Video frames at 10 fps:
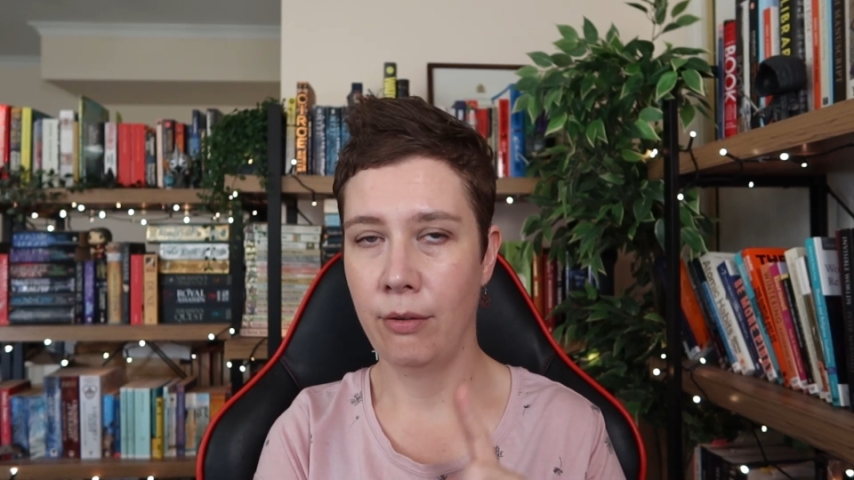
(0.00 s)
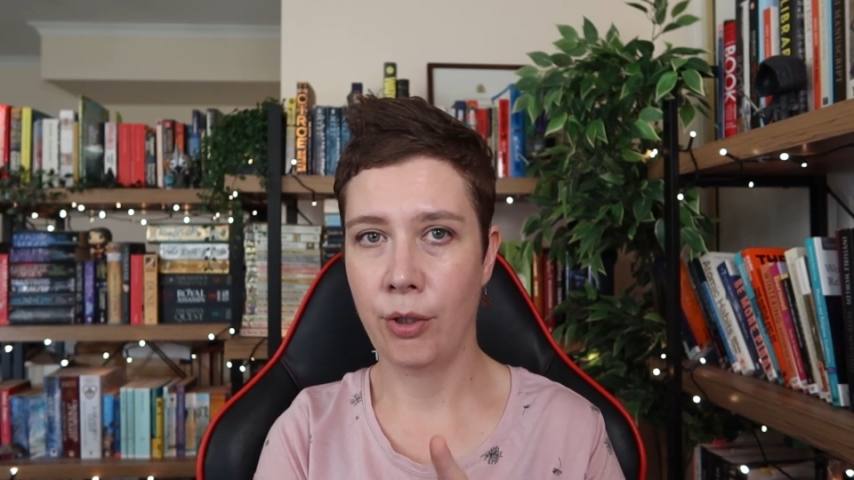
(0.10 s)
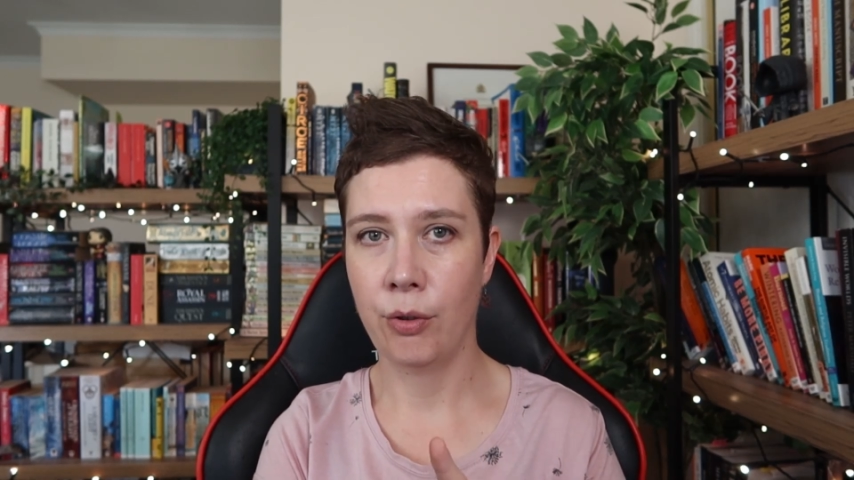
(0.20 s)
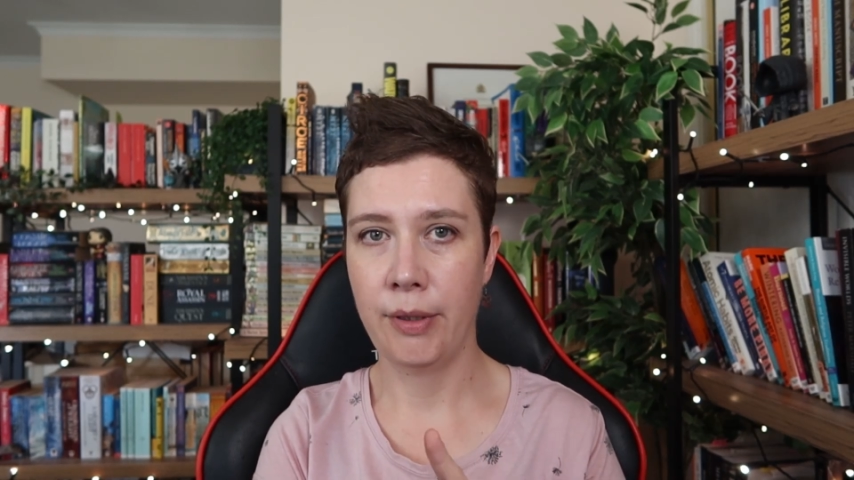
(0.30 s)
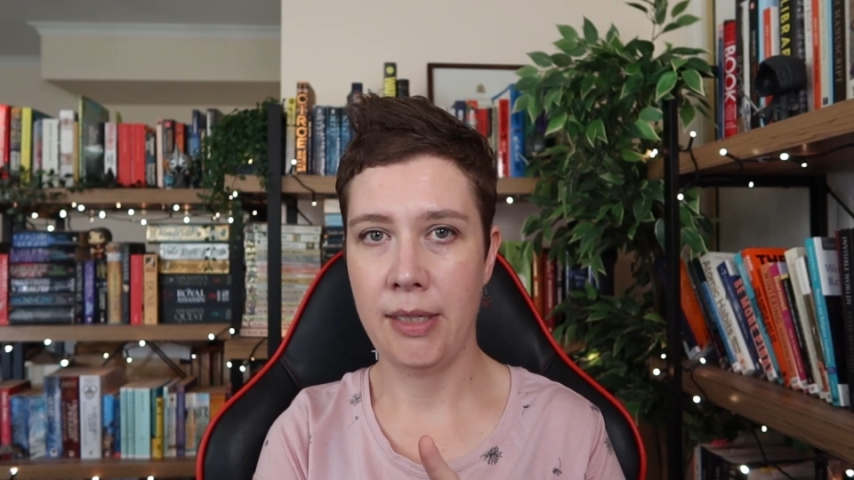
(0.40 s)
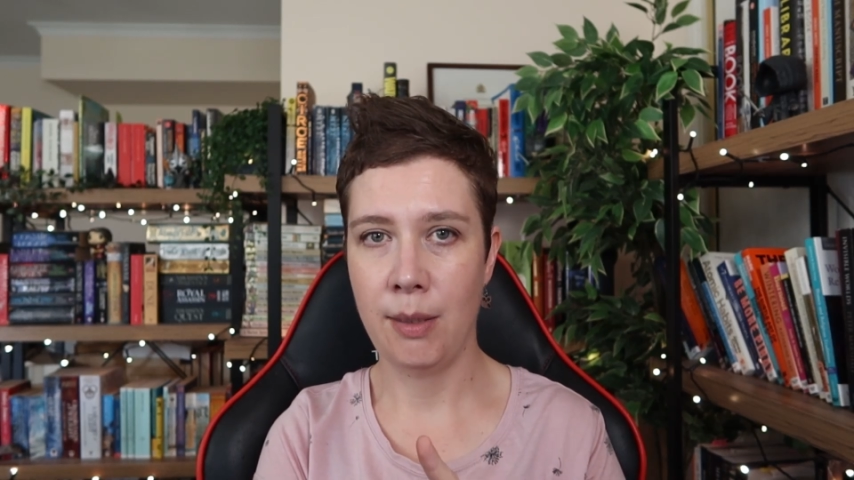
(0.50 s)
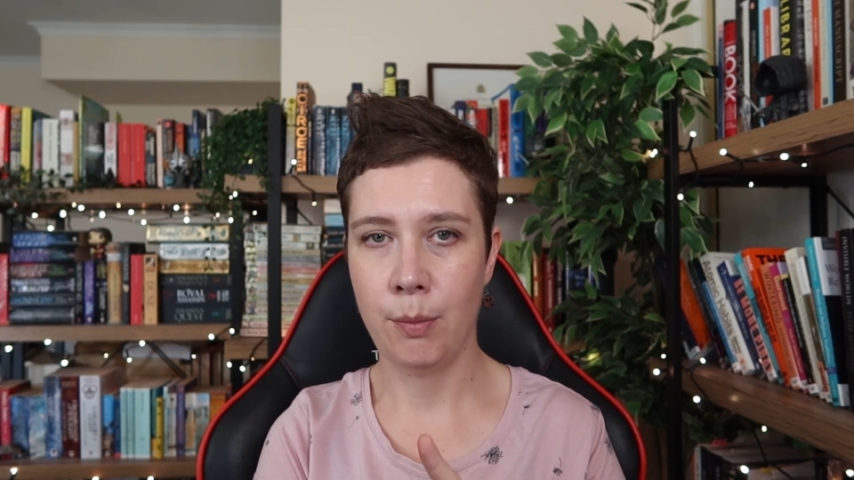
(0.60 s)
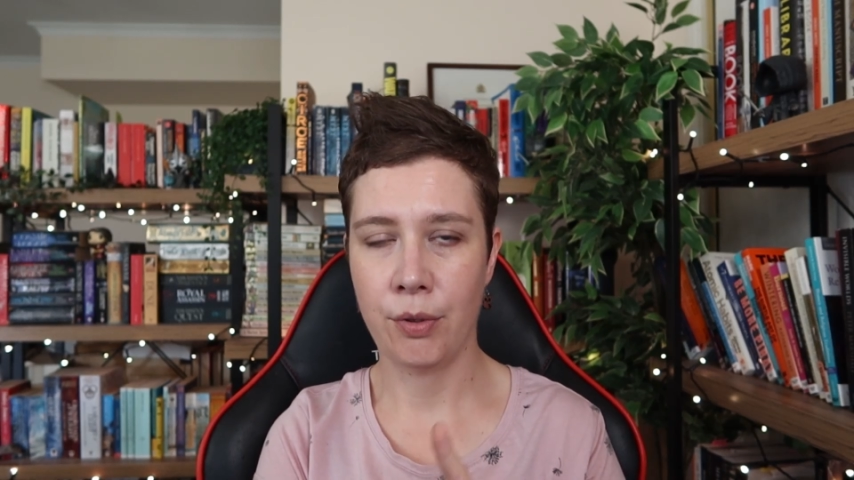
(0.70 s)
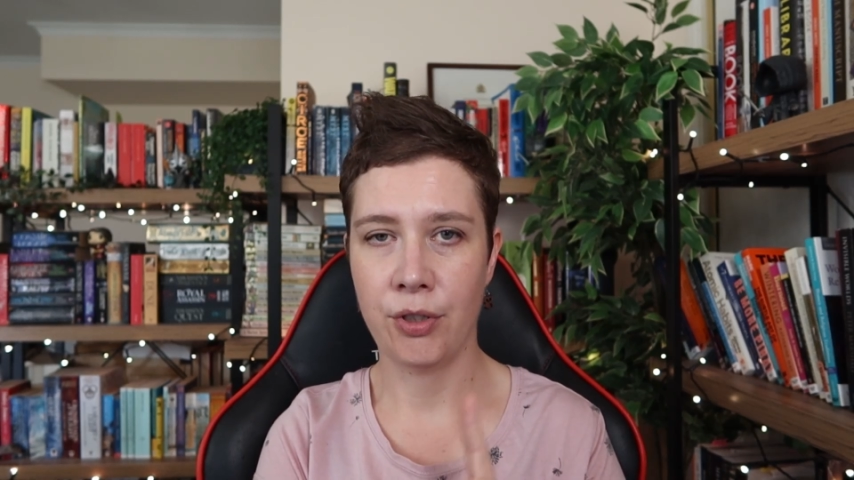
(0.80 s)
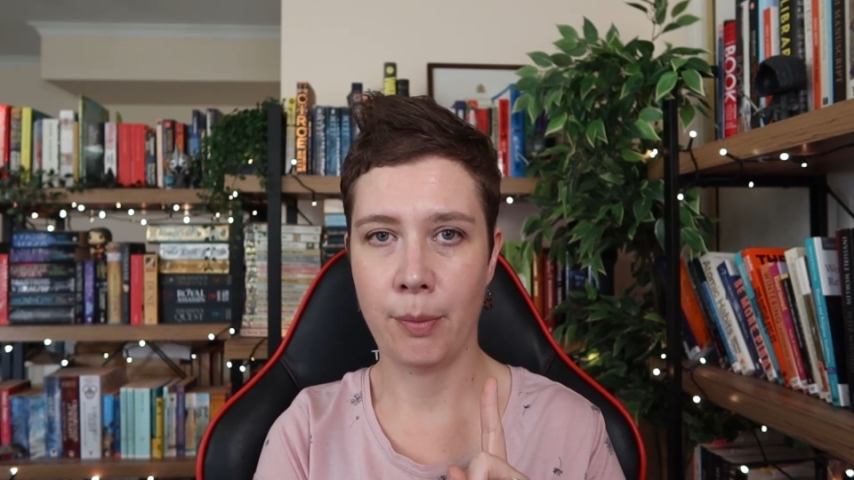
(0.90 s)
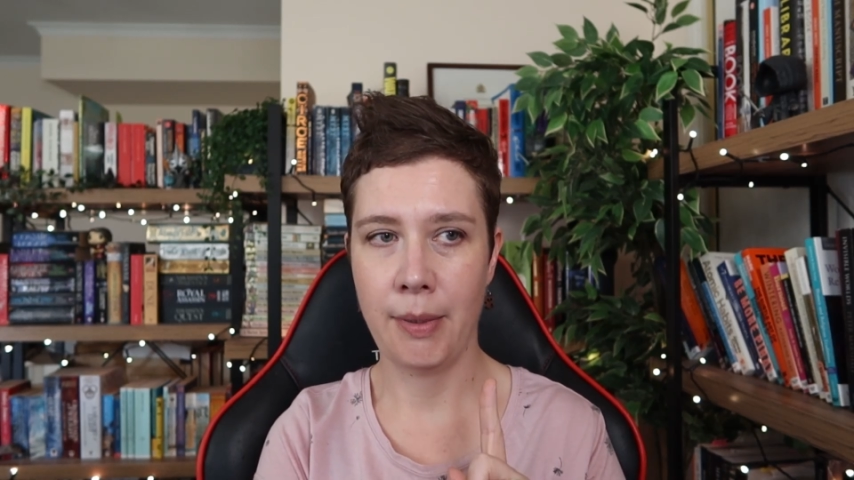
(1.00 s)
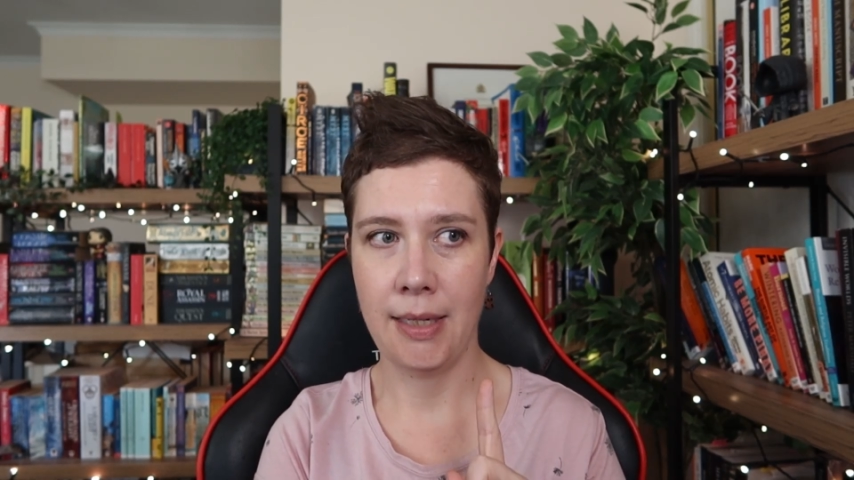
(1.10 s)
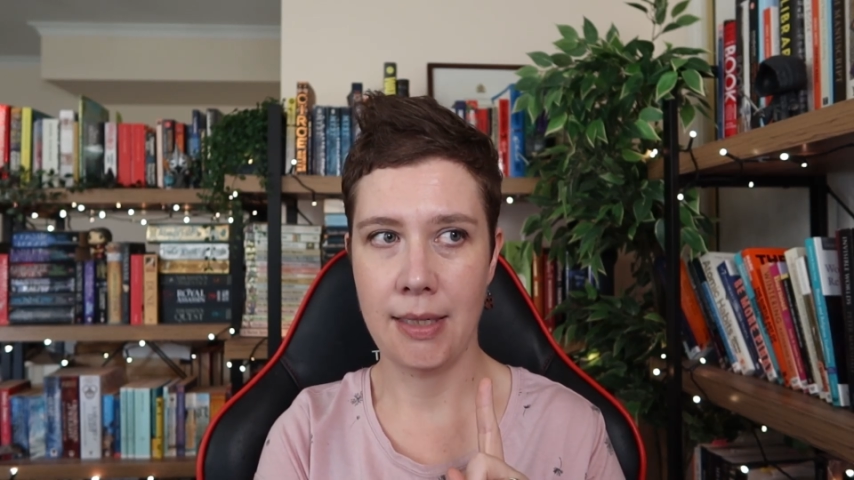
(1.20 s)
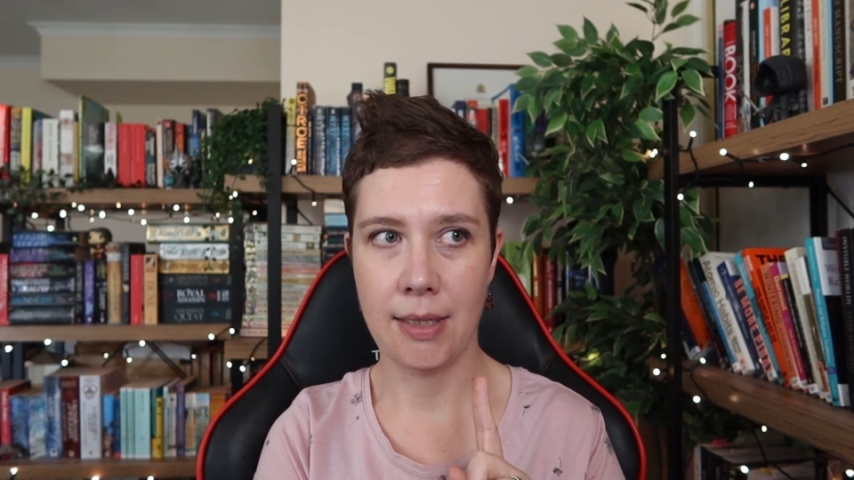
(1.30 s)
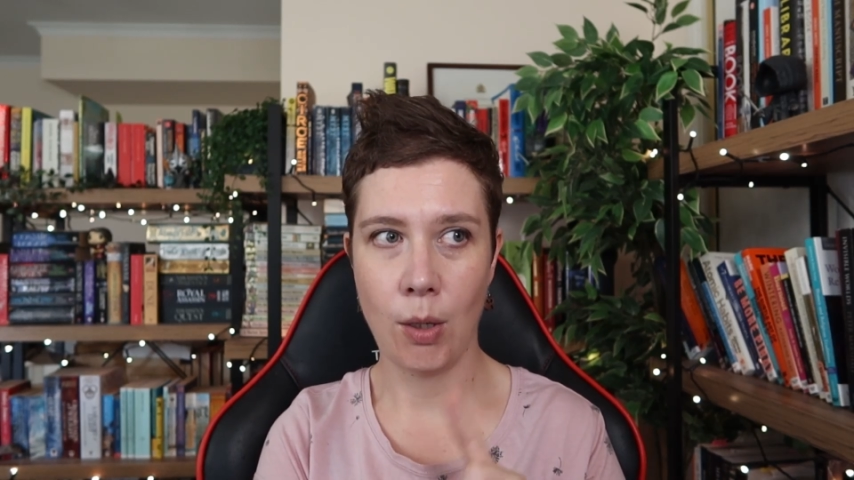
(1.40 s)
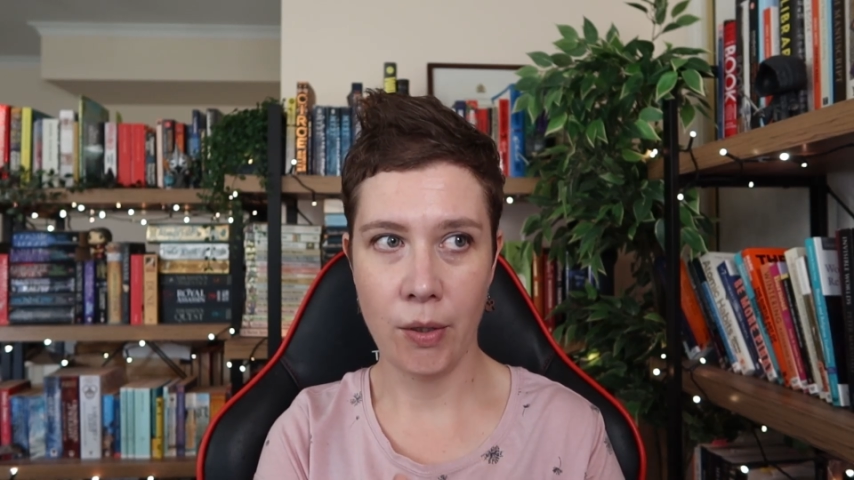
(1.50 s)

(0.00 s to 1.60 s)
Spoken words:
local indie bookshop and it's